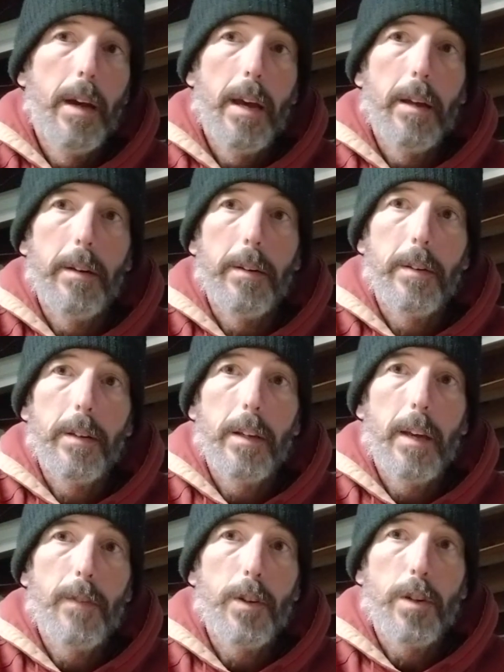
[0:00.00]
And
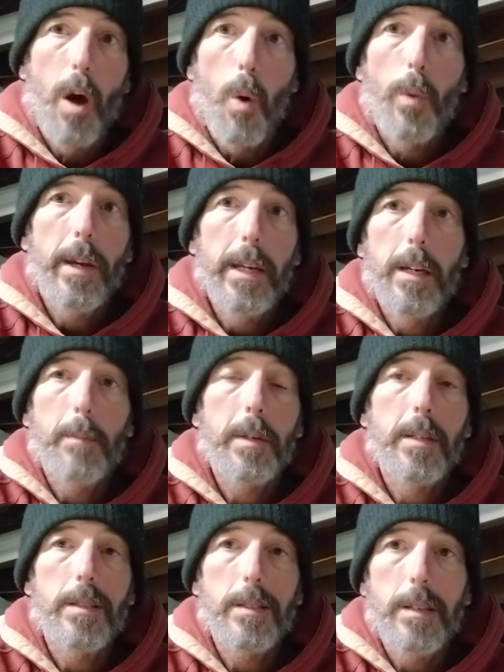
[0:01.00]
if you don't hit them
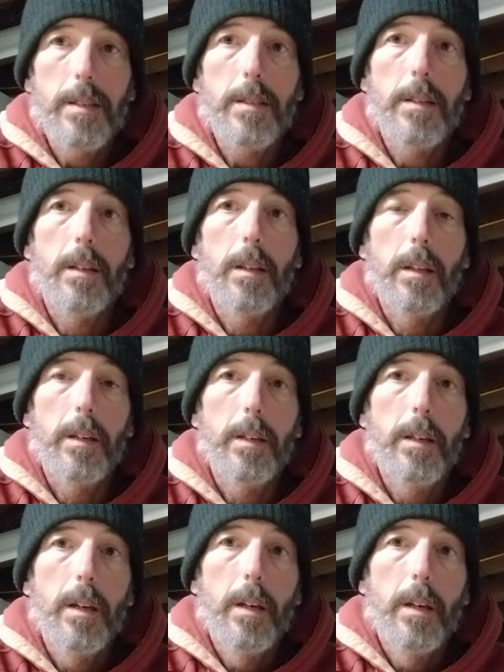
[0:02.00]
consistently,